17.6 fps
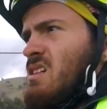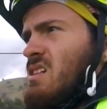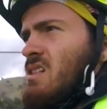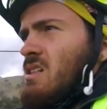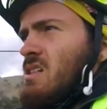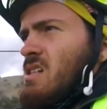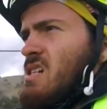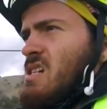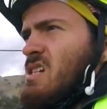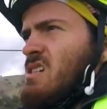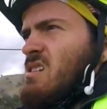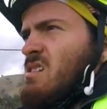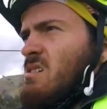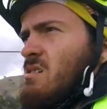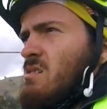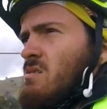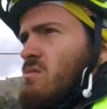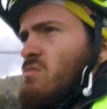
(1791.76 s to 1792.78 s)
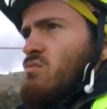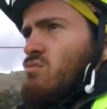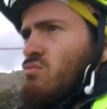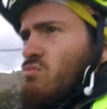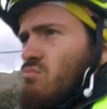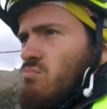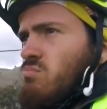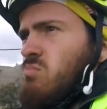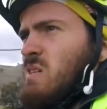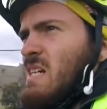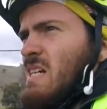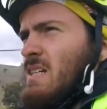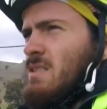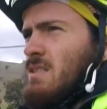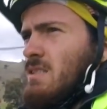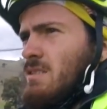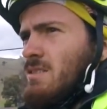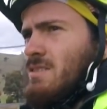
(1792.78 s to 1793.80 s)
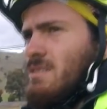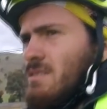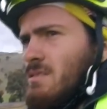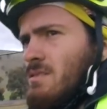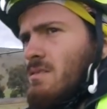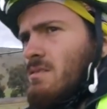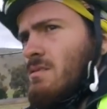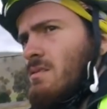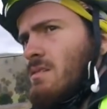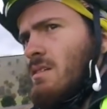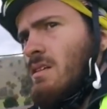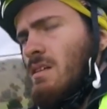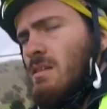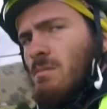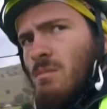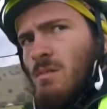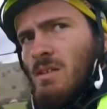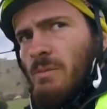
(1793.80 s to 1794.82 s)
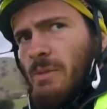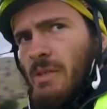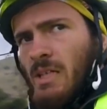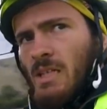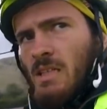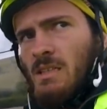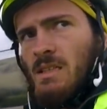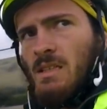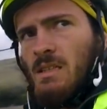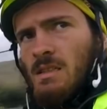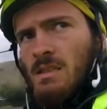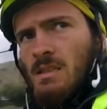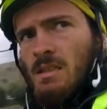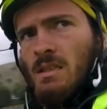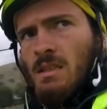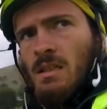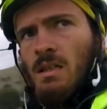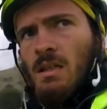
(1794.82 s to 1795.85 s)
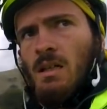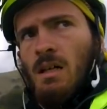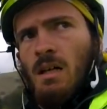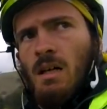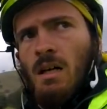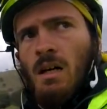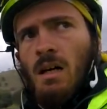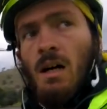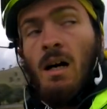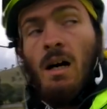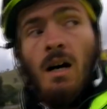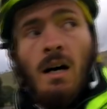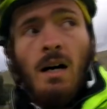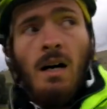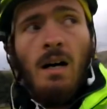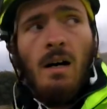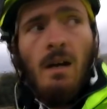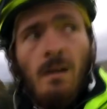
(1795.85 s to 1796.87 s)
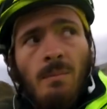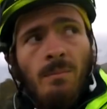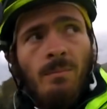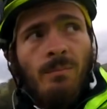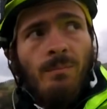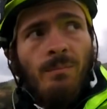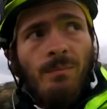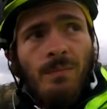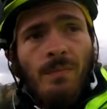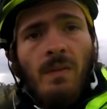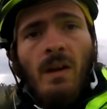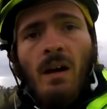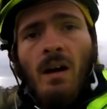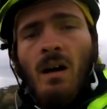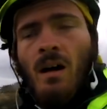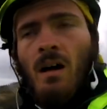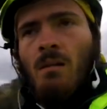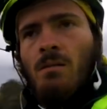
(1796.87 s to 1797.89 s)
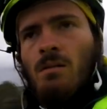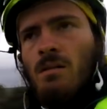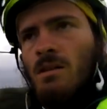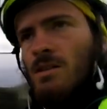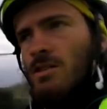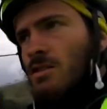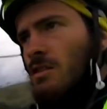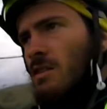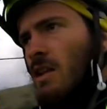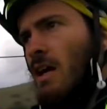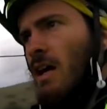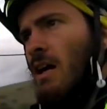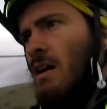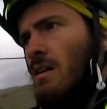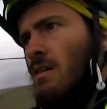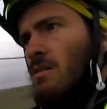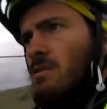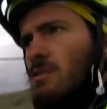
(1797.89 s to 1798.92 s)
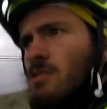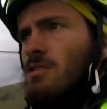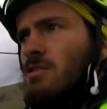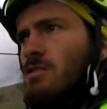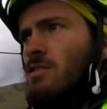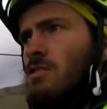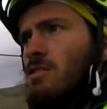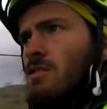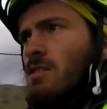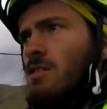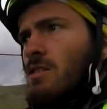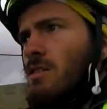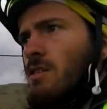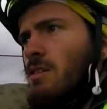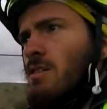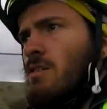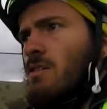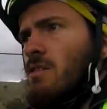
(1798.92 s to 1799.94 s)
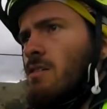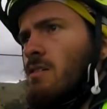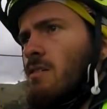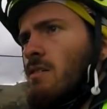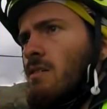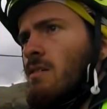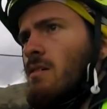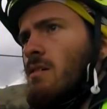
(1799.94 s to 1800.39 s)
list of places. That doesn't really make any sense. Um, I'm not going to show you the house just because